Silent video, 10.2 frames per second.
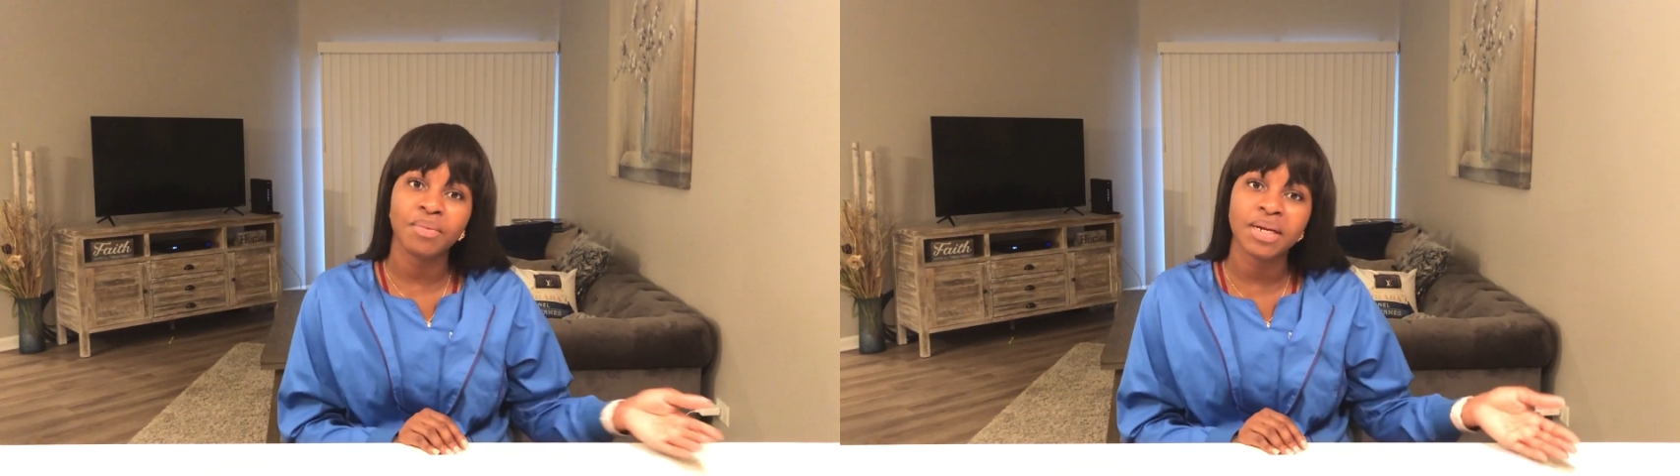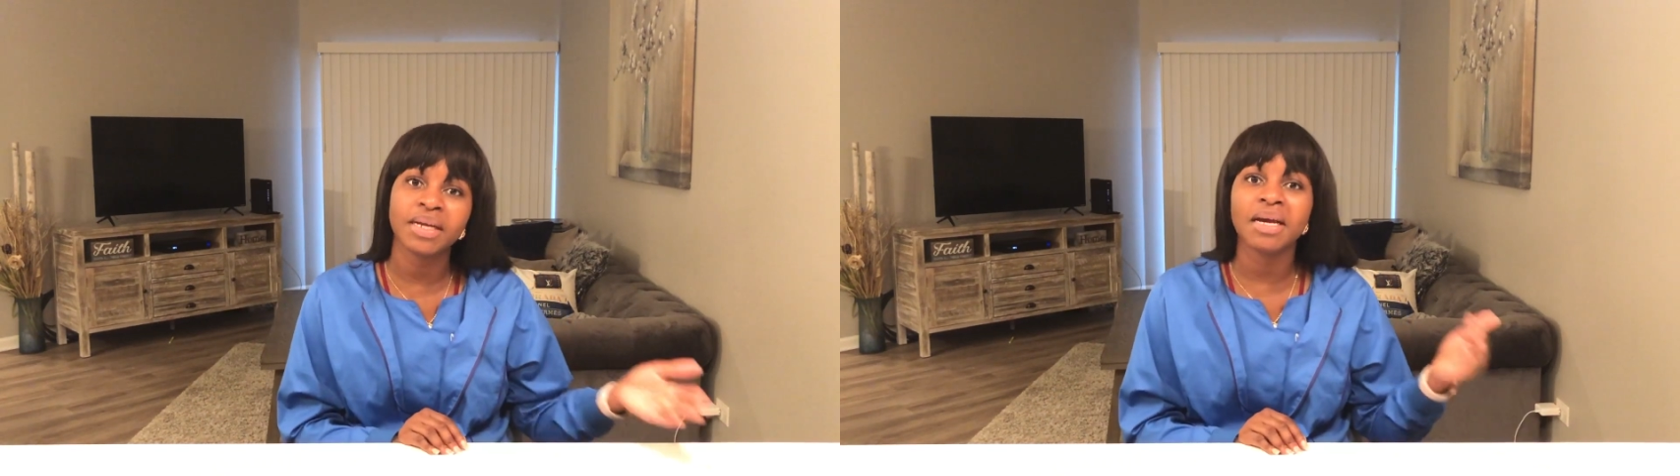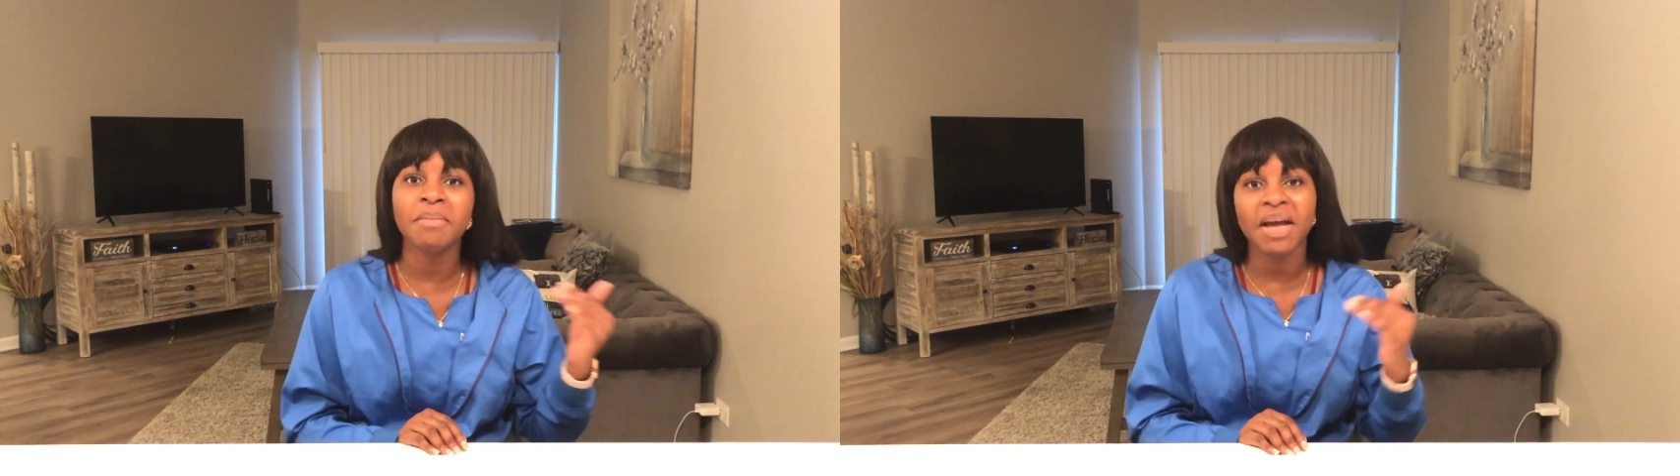when
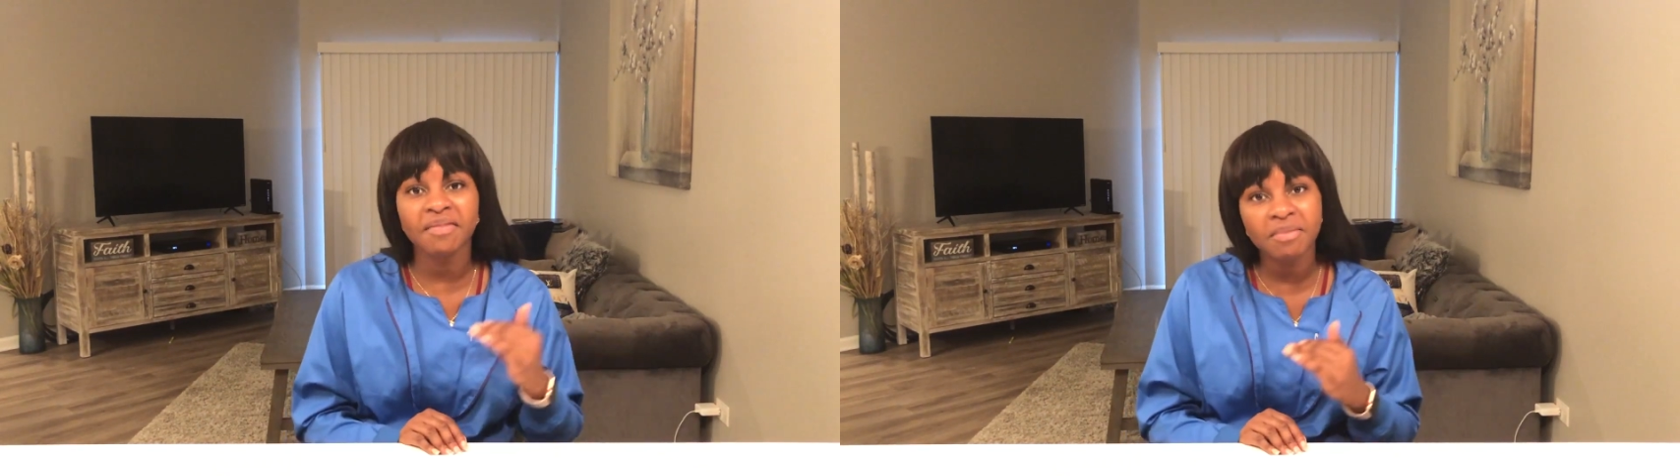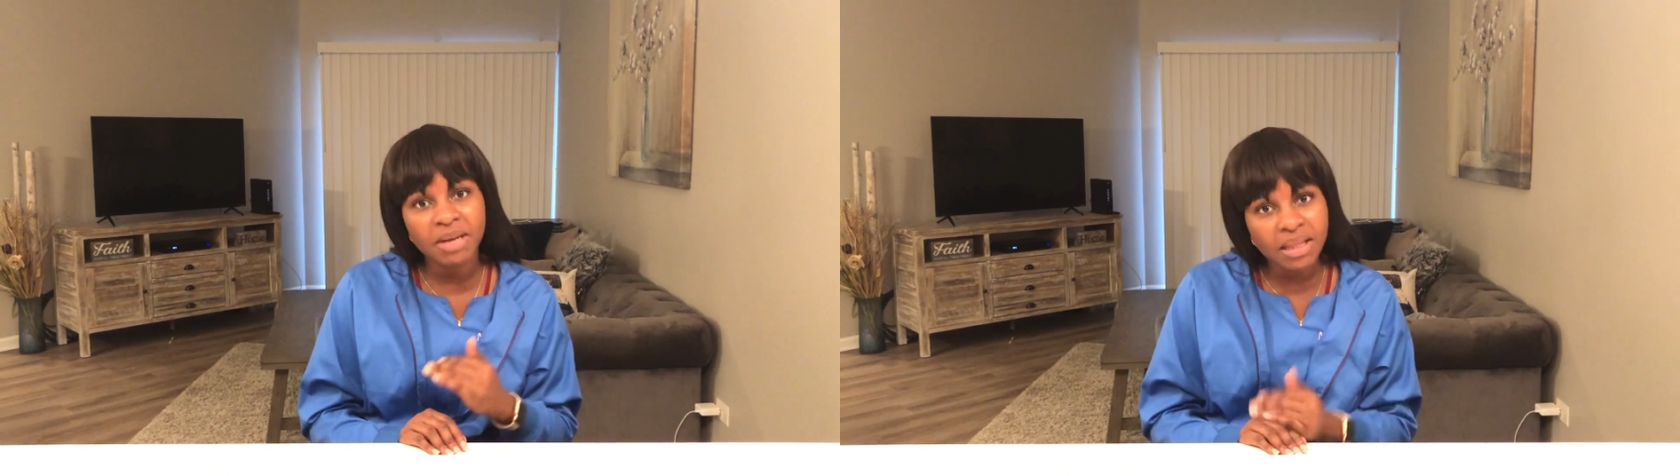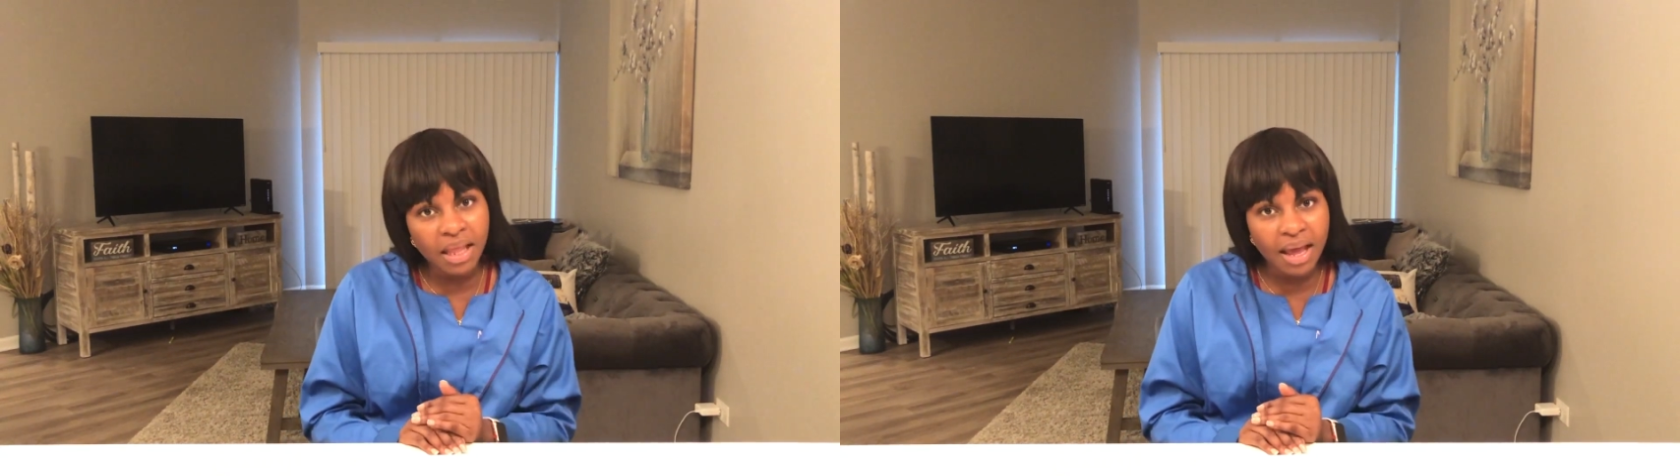I come back
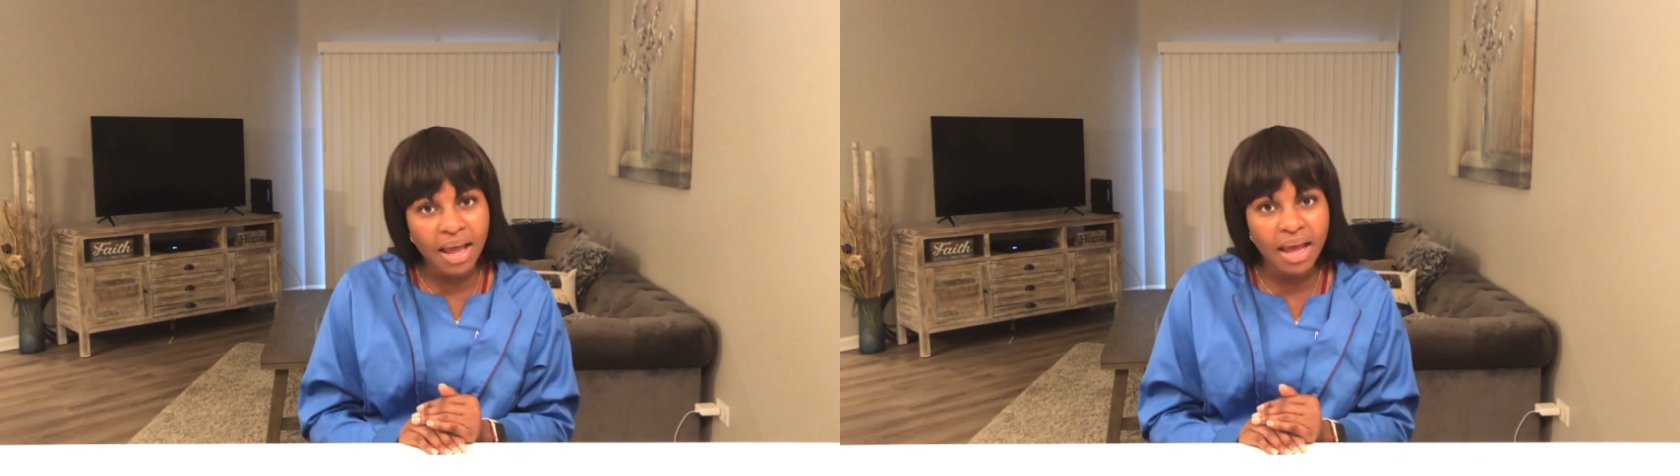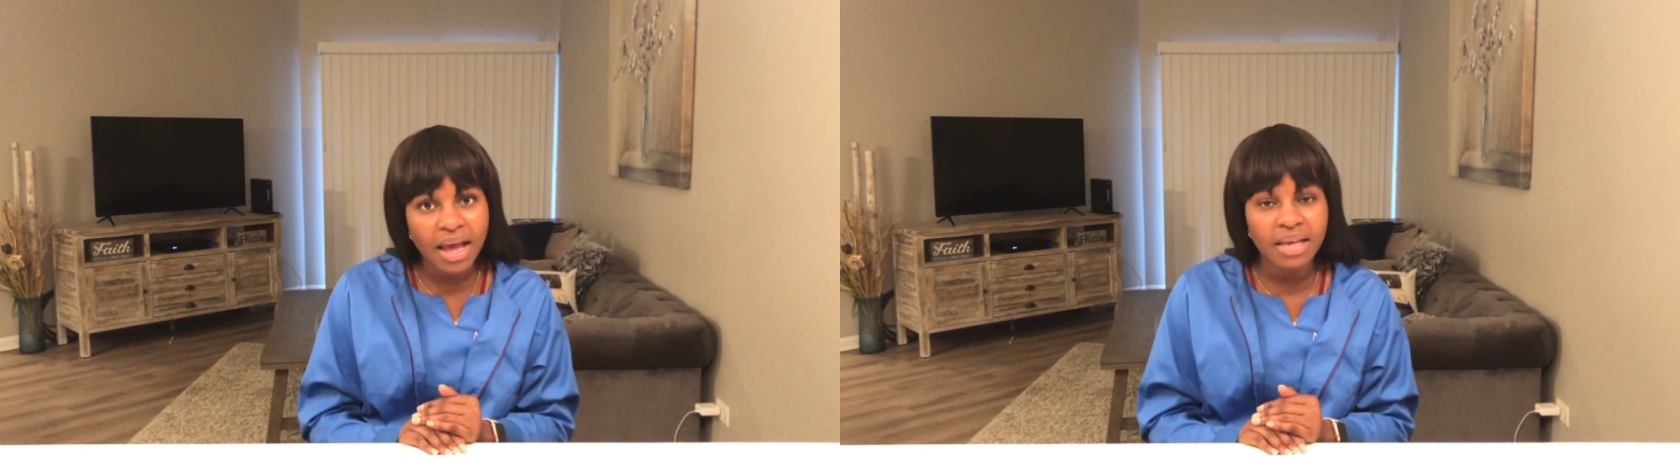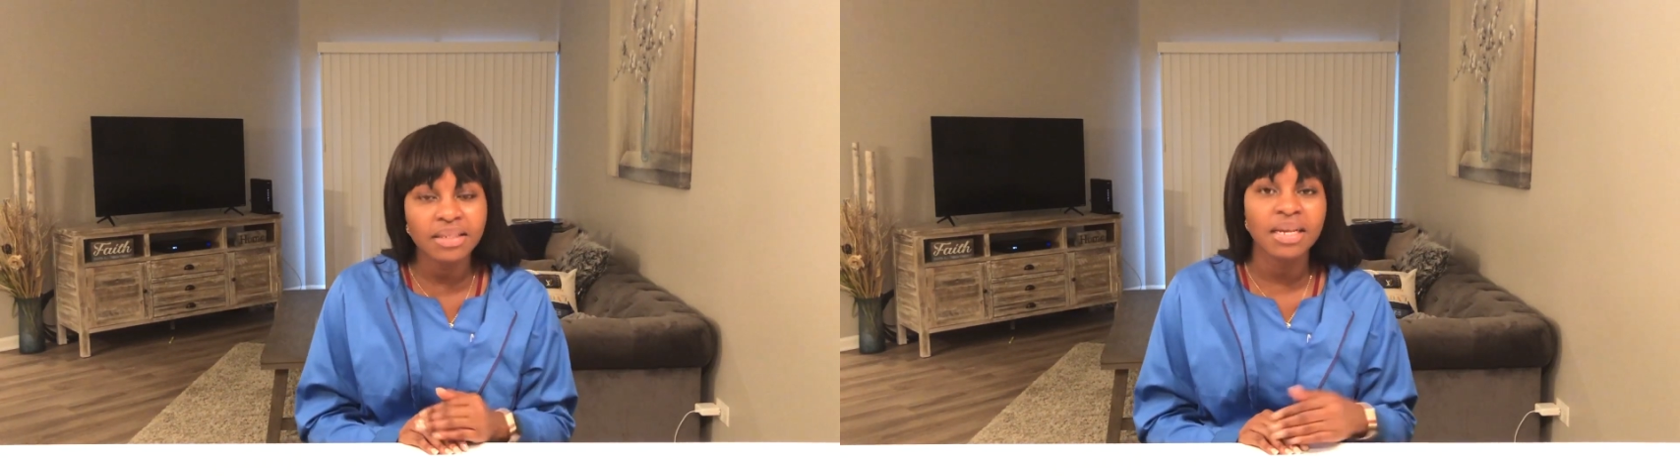from
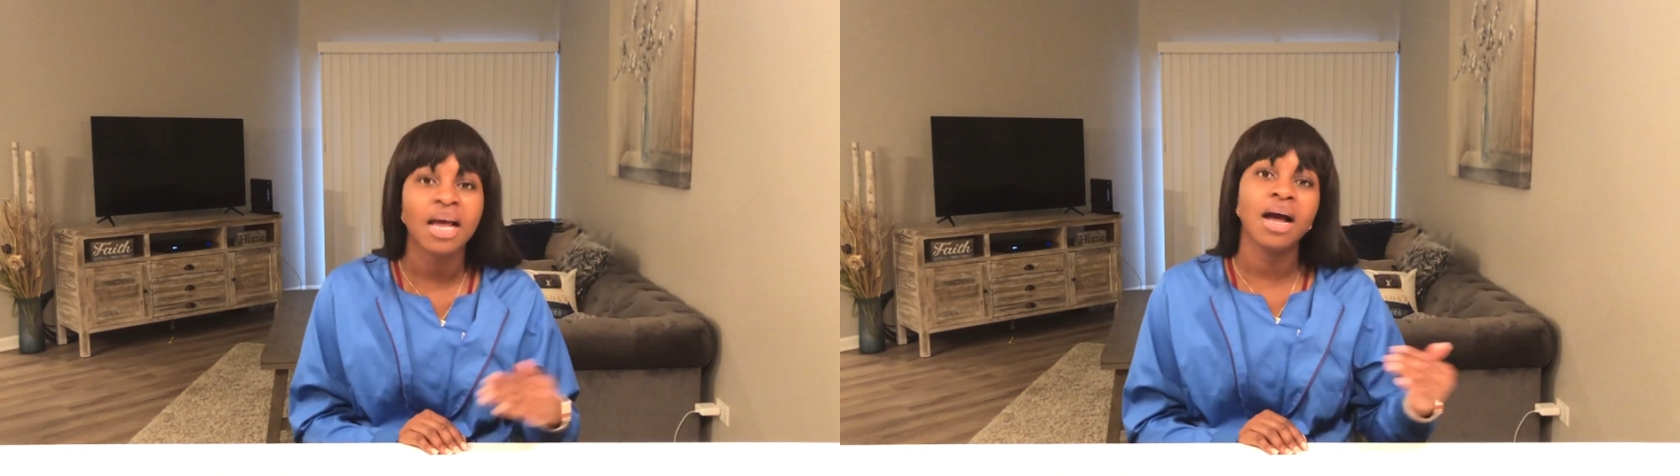class,